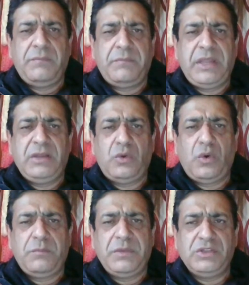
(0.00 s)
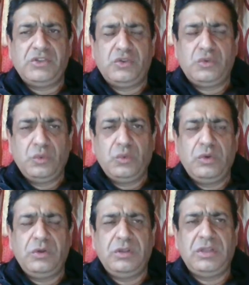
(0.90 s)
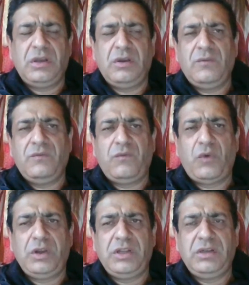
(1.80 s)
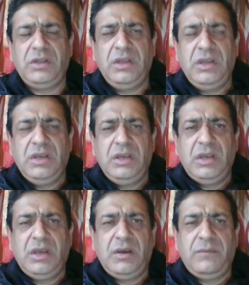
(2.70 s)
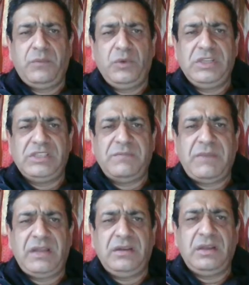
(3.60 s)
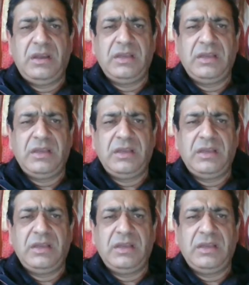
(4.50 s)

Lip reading: paid homage to the fallen policemen.